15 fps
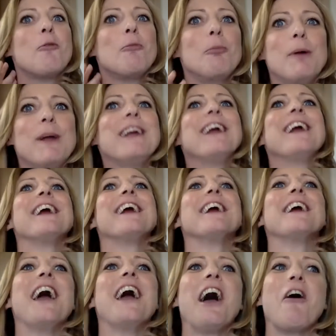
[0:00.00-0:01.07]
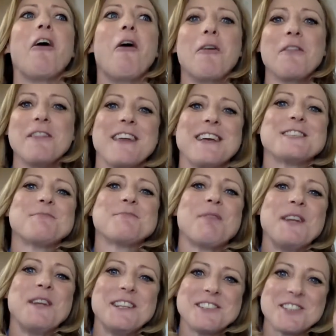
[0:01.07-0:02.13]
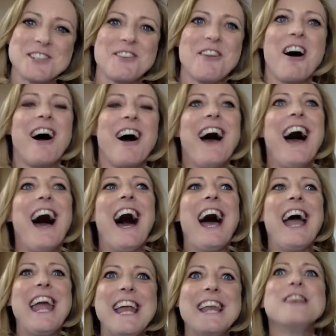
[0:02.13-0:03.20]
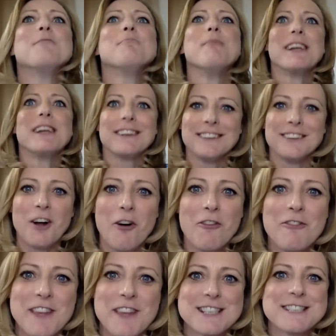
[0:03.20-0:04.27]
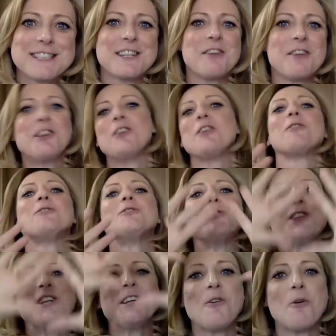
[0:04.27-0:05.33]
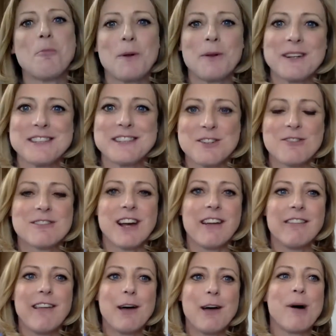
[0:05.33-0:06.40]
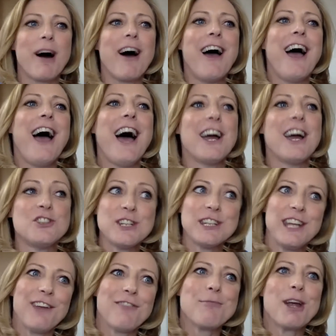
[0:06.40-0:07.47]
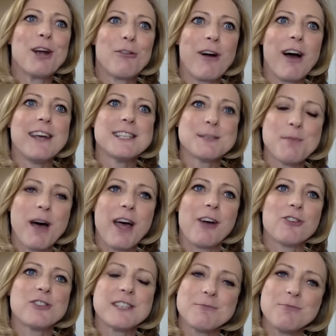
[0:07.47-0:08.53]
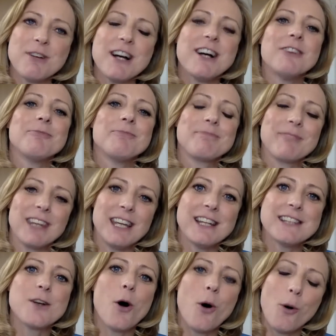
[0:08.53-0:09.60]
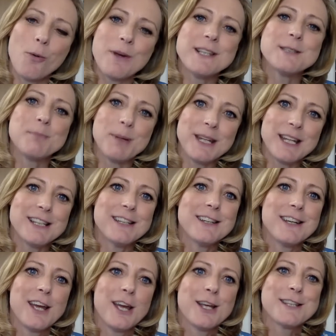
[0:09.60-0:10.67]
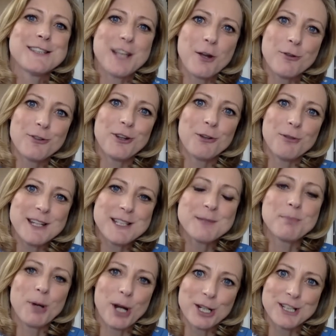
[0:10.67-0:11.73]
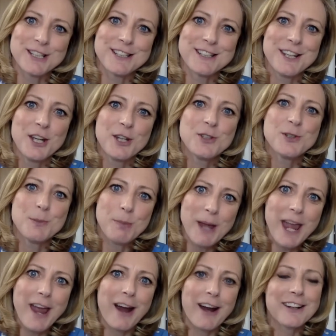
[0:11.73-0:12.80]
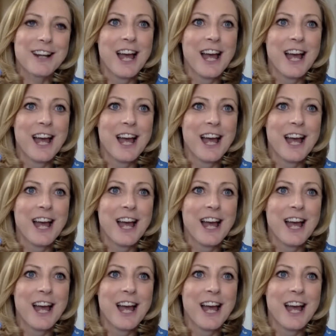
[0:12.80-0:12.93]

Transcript: being on this peninsula in the middle of this, geopolitical dilemma? And she gave me a wry smile. She says, well, it's always been South Korea's burden to bear.